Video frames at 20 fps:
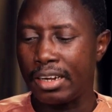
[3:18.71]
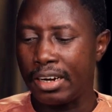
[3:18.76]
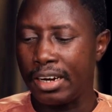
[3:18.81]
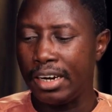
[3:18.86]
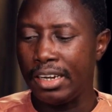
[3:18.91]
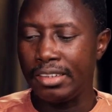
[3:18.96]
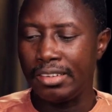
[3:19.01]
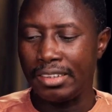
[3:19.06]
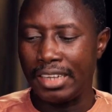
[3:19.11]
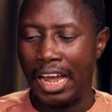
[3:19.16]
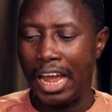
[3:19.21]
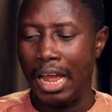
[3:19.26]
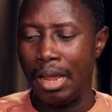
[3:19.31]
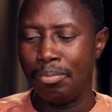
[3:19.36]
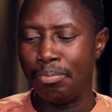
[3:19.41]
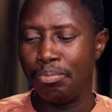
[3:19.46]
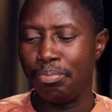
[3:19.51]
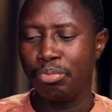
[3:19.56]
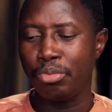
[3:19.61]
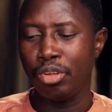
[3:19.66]
create
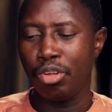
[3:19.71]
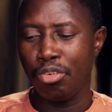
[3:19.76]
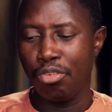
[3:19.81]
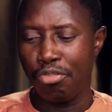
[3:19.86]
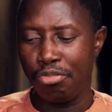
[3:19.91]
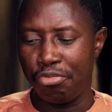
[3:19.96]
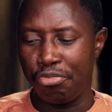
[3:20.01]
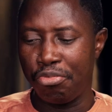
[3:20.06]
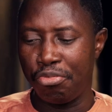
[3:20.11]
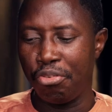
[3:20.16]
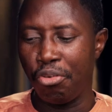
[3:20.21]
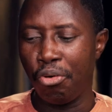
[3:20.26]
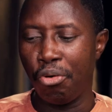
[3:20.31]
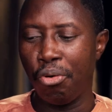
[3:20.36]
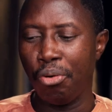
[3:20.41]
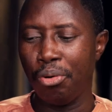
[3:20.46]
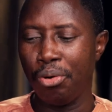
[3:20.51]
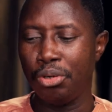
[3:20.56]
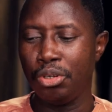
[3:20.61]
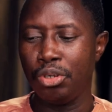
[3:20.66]
time
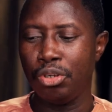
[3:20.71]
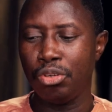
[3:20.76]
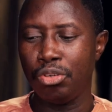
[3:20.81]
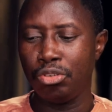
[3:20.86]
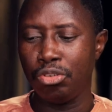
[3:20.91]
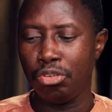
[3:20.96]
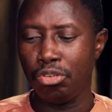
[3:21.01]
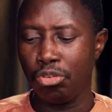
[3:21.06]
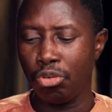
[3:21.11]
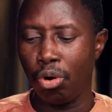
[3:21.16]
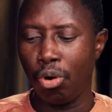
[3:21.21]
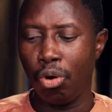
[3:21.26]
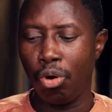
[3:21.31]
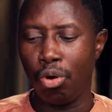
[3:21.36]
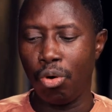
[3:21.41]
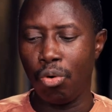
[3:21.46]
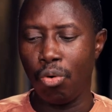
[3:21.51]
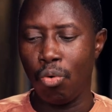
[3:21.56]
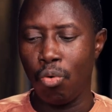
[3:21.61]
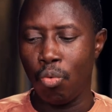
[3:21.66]
for
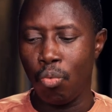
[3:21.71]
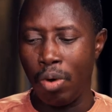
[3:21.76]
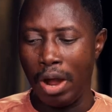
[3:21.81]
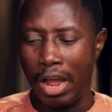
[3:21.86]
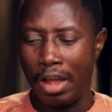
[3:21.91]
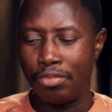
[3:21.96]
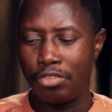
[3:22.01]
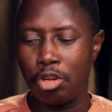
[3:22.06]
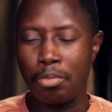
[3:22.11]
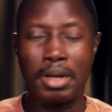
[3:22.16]
your wife.